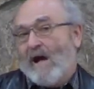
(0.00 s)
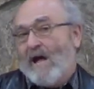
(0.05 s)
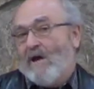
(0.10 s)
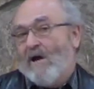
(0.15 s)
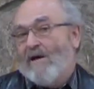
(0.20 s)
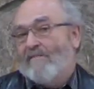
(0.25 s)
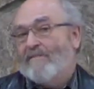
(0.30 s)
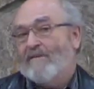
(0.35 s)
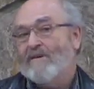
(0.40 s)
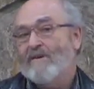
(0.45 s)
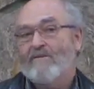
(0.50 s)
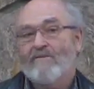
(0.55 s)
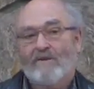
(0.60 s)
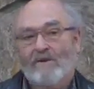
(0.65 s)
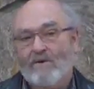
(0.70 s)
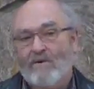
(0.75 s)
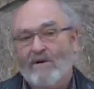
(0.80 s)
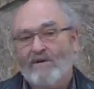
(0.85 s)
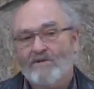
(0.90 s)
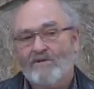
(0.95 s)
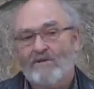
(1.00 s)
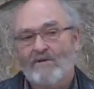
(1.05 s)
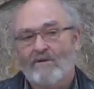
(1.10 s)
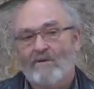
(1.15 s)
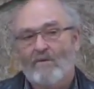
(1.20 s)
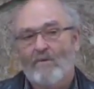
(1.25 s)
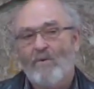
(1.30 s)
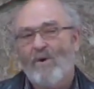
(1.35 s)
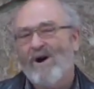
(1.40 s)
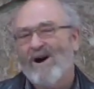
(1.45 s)
I often hear the
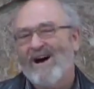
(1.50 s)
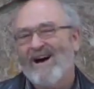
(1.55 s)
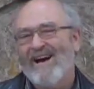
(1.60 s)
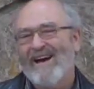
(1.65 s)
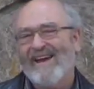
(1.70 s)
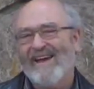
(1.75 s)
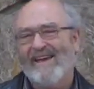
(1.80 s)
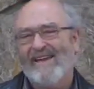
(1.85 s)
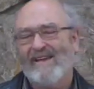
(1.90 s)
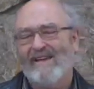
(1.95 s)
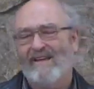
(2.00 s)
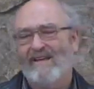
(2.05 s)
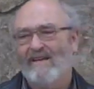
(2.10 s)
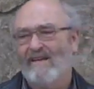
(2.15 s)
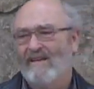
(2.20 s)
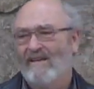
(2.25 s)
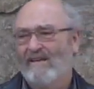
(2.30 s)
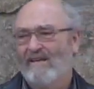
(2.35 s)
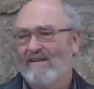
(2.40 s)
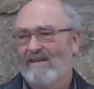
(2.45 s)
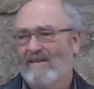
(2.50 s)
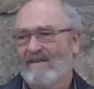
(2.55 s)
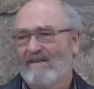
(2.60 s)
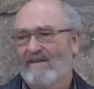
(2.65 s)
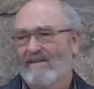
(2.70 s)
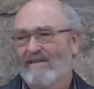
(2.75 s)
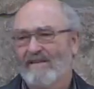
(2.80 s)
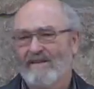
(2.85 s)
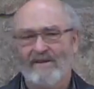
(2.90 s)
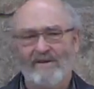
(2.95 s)
question, why?
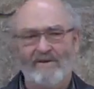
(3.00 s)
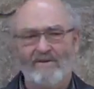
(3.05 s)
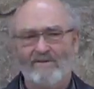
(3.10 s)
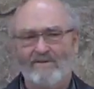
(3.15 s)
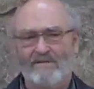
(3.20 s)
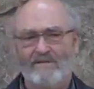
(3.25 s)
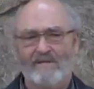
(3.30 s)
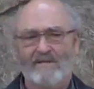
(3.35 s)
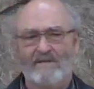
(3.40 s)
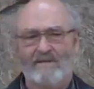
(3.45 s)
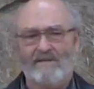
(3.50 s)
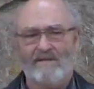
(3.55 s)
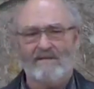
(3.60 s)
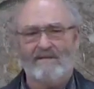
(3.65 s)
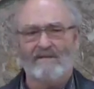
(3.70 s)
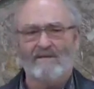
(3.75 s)
9 years at